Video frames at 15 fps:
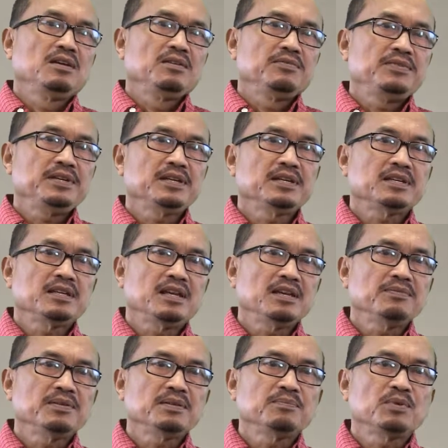Figure
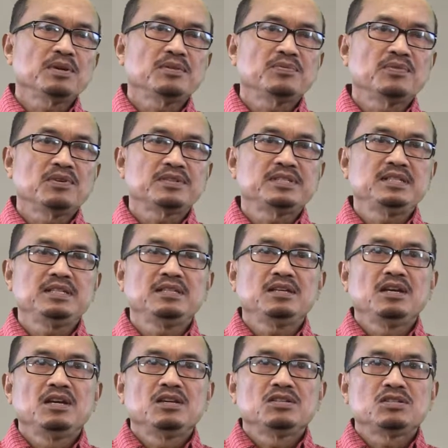11.14
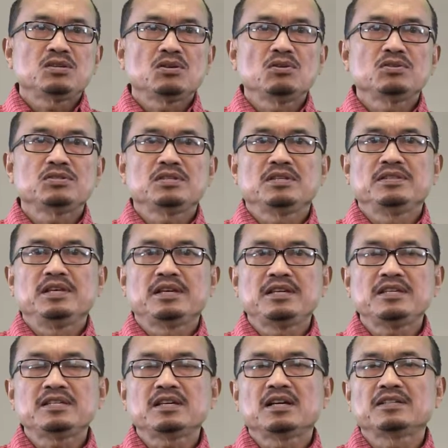shows the
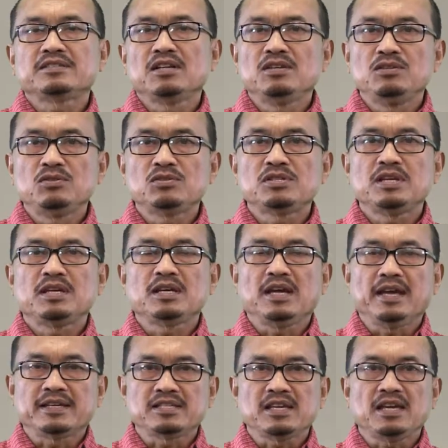result using
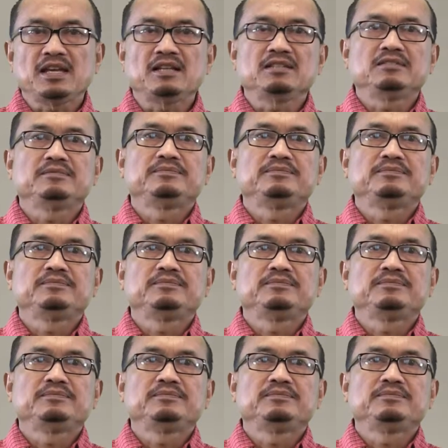Excel.